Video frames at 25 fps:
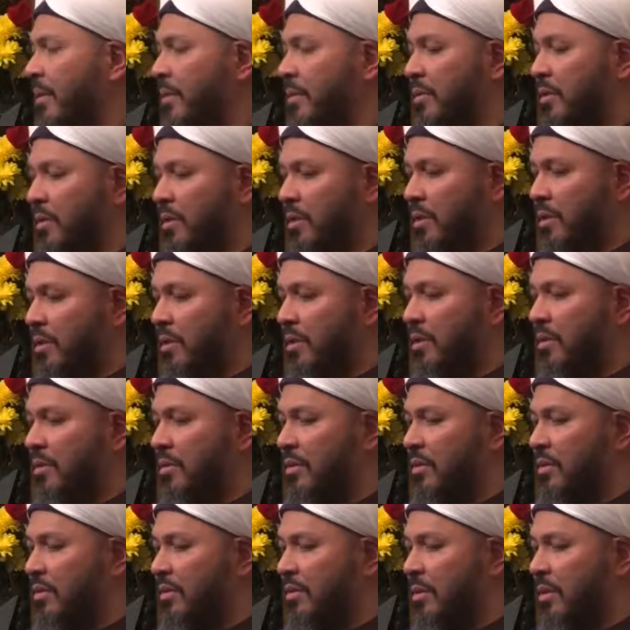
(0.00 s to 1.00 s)
We have to look
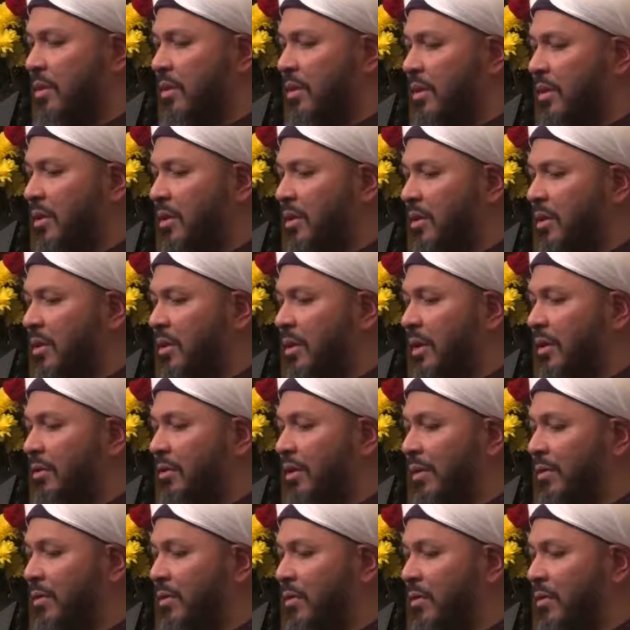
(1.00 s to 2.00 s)

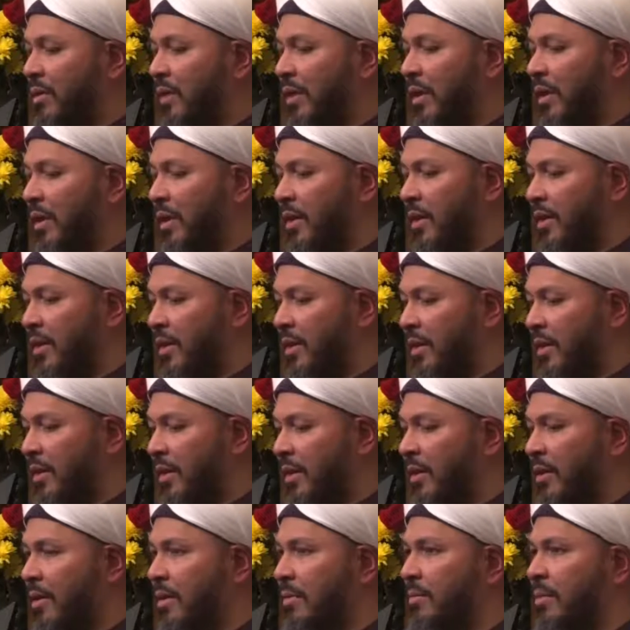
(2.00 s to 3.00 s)
and we have to say,
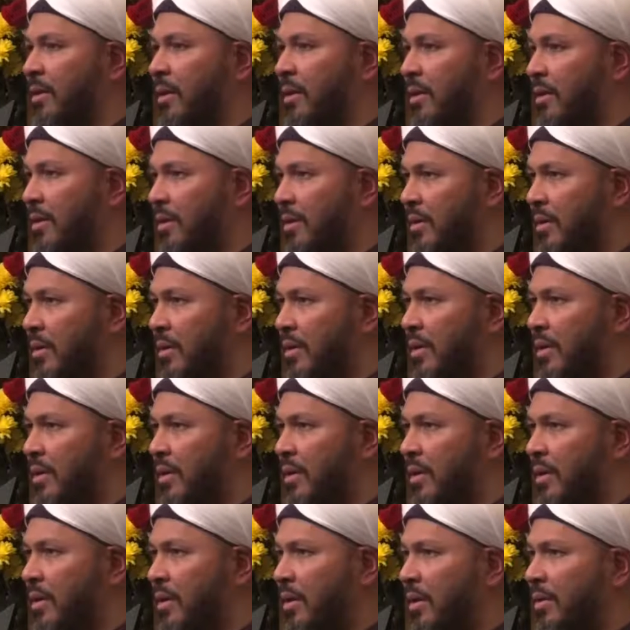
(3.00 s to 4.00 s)
Ya Rabbi,
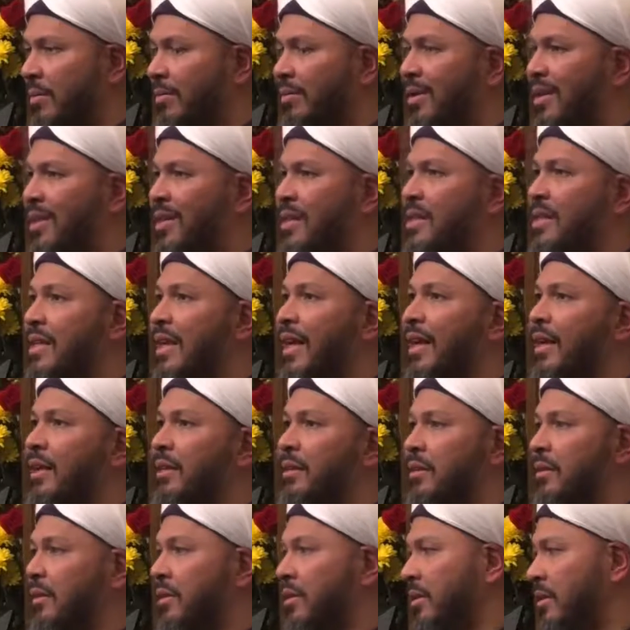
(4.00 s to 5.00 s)
please
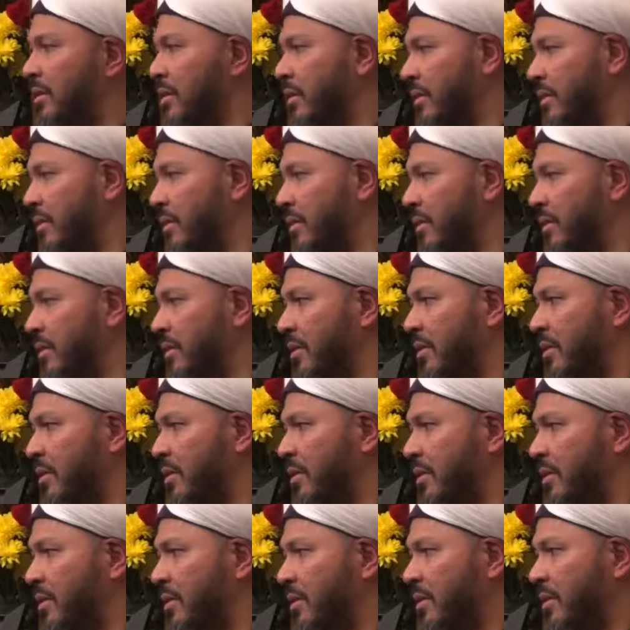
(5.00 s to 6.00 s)
end
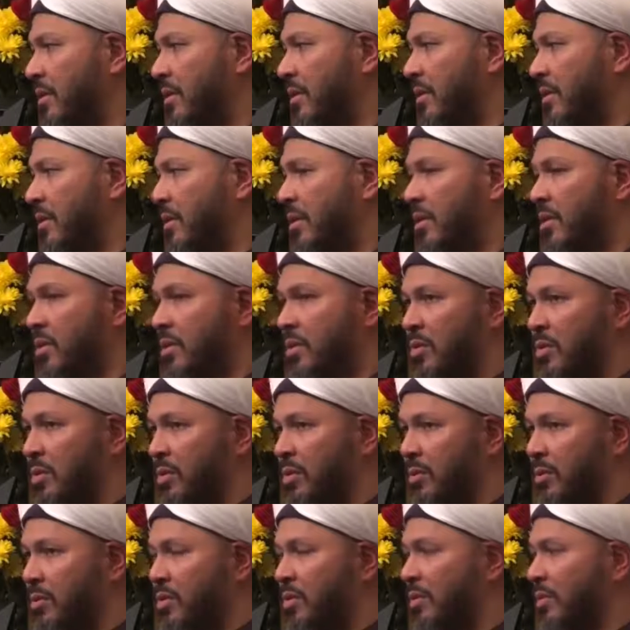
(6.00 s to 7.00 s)
this
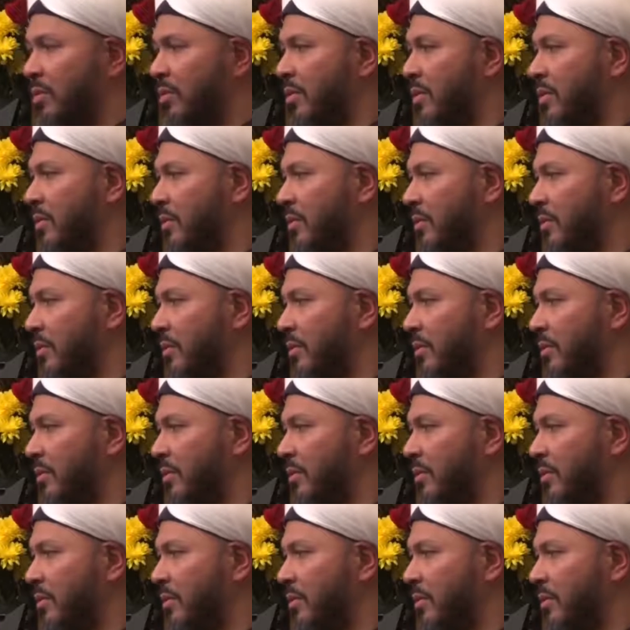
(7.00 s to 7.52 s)
zulm soon.